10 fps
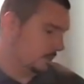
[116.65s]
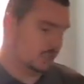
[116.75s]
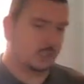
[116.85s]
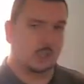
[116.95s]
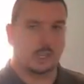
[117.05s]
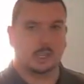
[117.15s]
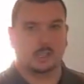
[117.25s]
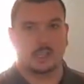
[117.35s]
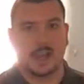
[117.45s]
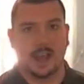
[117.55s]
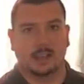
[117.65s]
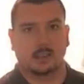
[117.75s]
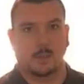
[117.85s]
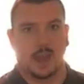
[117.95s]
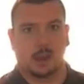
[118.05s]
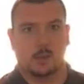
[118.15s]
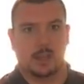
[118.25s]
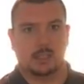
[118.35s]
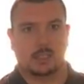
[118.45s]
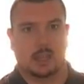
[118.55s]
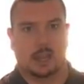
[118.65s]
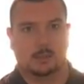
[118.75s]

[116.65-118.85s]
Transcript: just looking at tobacco ads